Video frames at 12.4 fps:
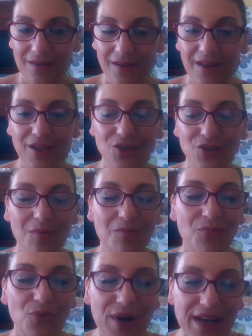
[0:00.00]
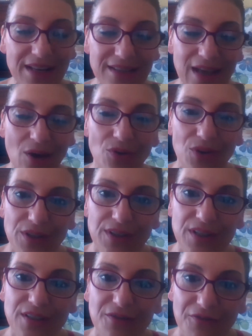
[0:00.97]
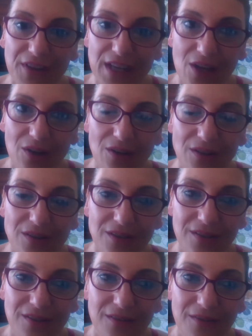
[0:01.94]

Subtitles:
And as you embrace how good this feels,